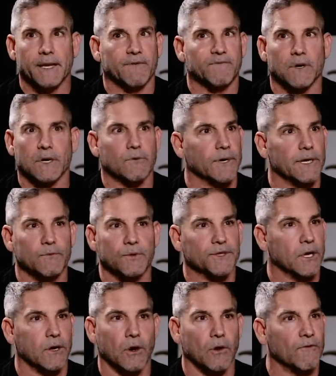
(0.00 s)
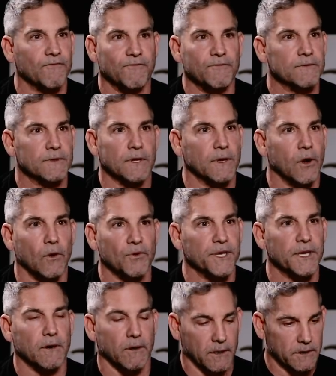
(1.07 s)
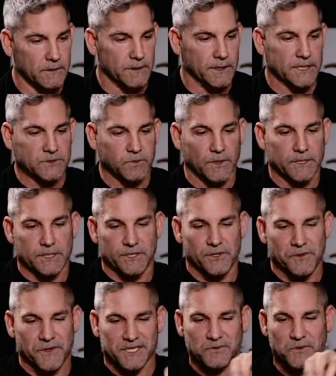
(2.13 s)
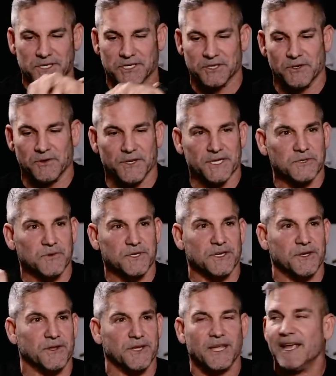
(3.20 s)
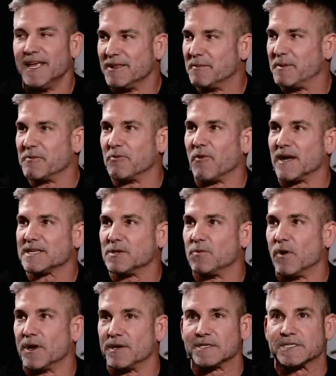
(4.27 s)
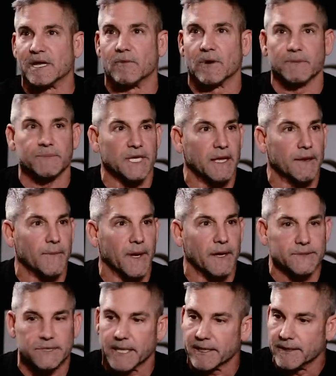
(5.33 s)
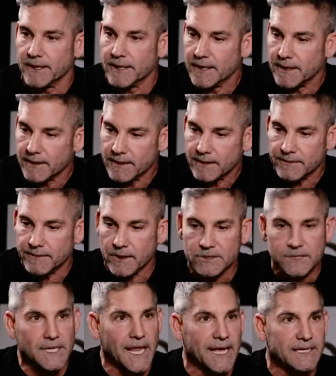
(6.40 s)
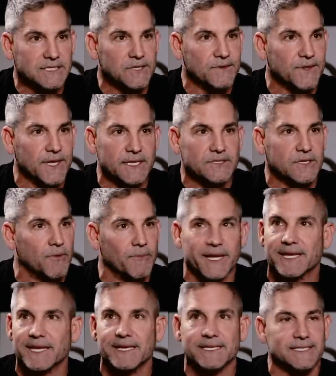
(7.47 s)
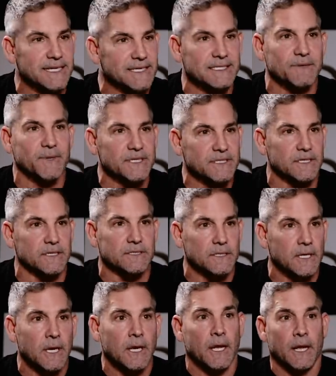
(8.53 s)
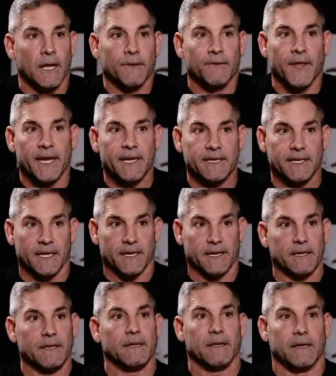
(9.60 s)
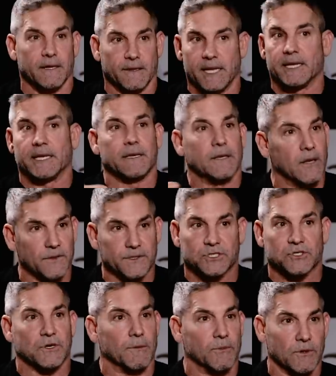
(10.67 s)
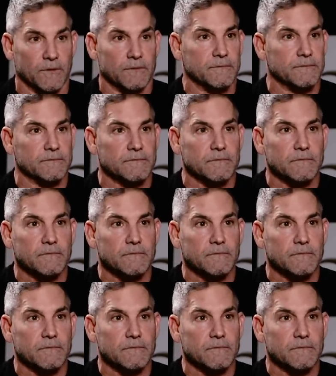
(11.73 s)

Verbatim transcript: never agreed with the whole the whole mm, deal. Yeah. This one to do this one to do this one yeah. to do the people watching won't understand what I'm saying, but I was like, those last two things don't make any sense in business. Yeah. They did it and they get in all this trouble. Mm-hmm.